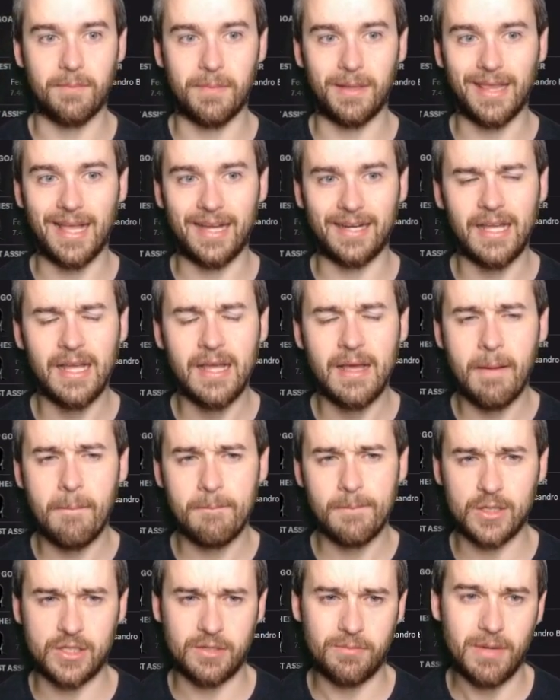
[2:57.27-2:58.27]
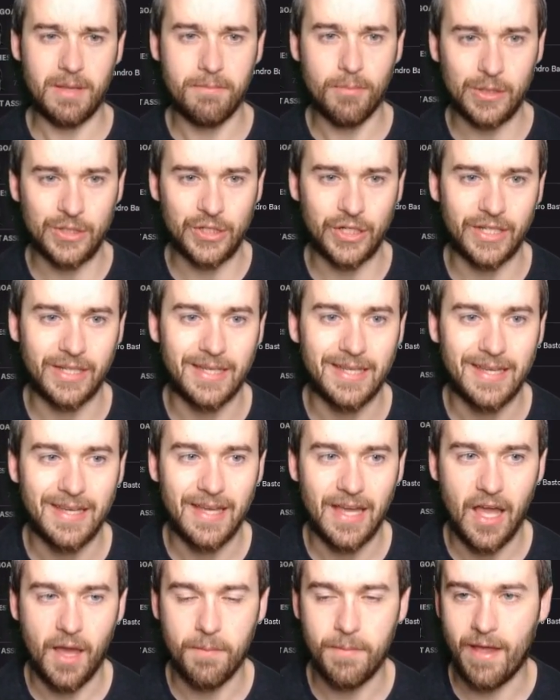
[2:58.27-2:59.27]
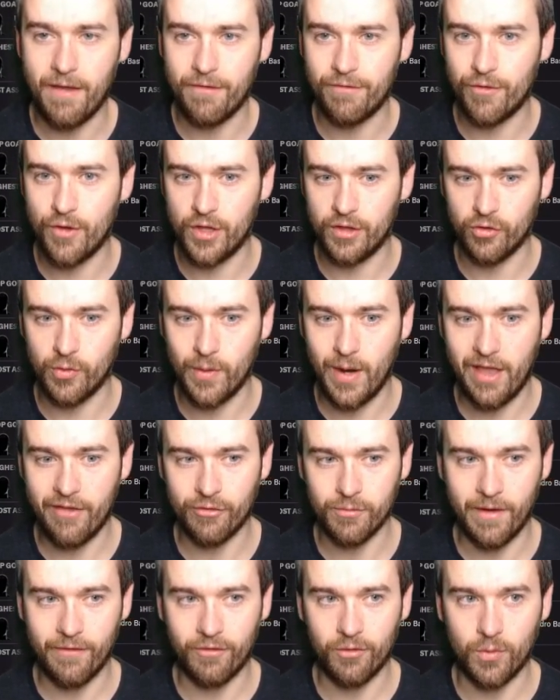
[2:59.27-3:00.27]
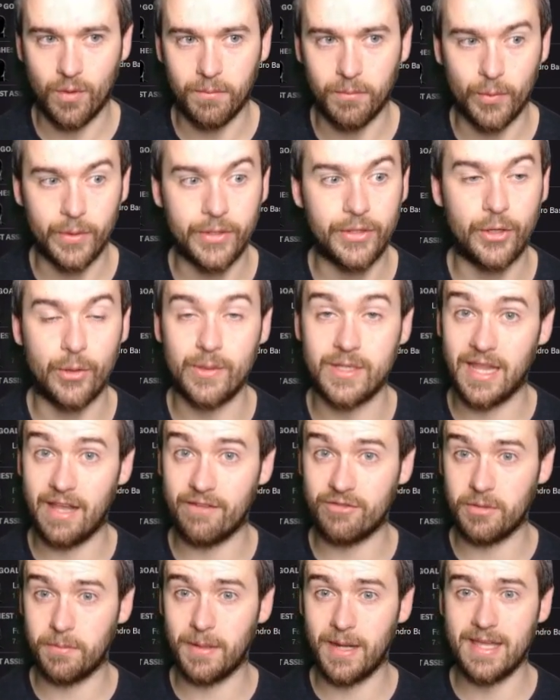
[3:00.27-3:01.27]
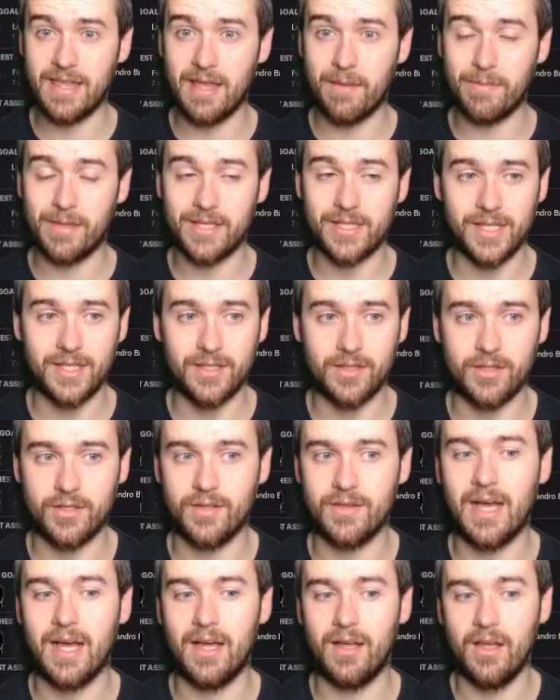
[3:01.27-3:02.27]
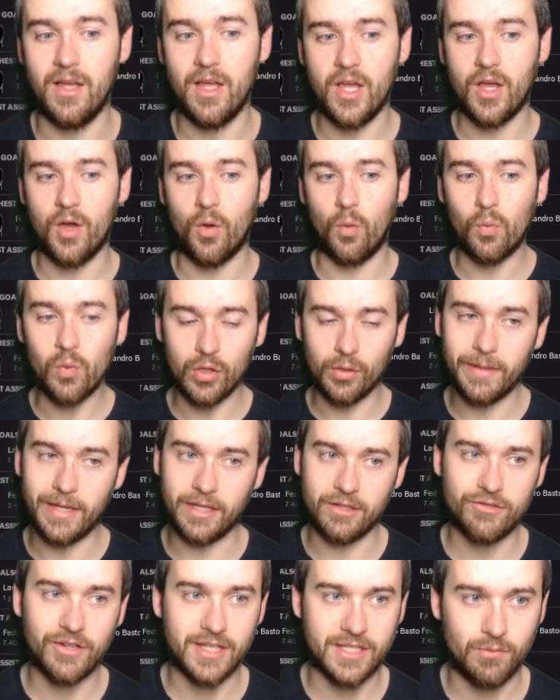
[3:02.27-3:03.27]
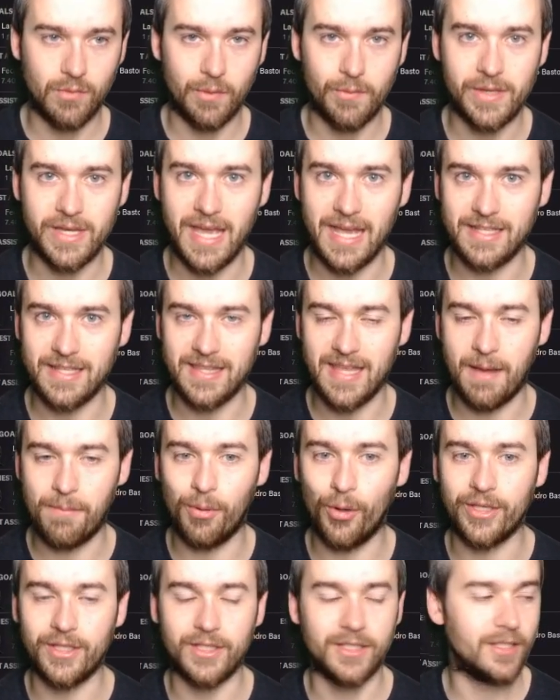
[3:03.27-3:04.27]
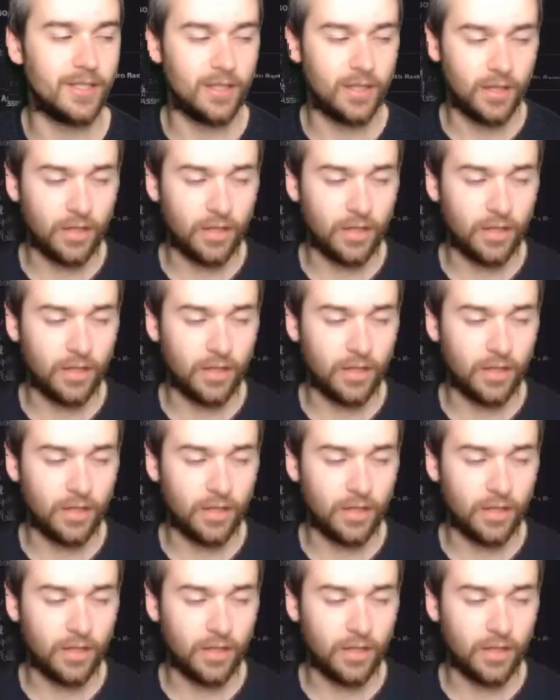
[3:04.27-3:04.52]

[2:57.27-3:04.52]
Milan possibly pushing a bit further away from everyone, but we do still have to play them this season, so that will be interesting when we get to that point.